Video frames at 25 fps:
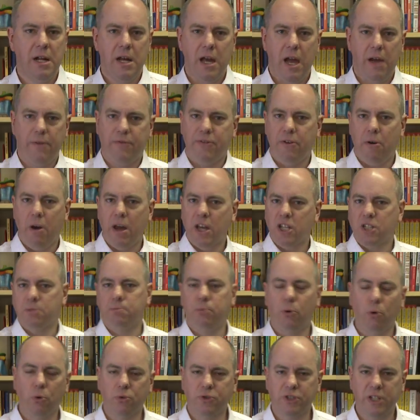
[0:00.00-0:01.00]
If they're
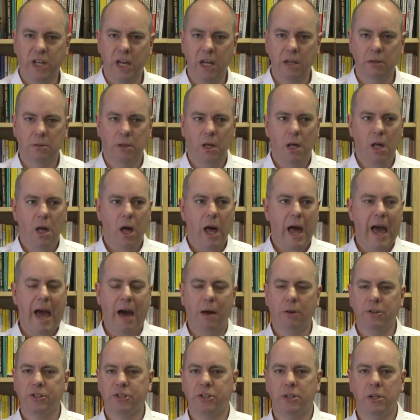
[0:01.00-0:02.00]
exporting,
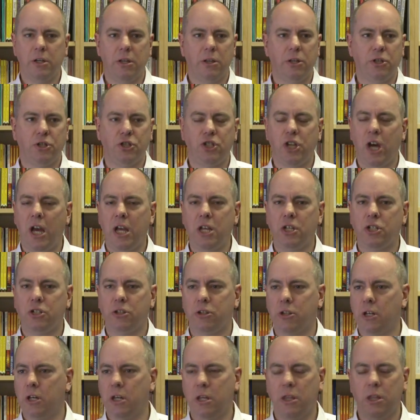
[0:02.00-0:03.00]
how does the change
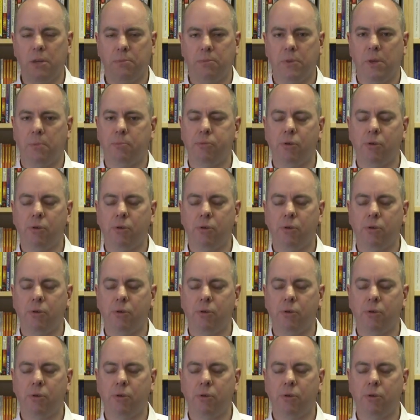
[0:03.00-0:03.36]
of the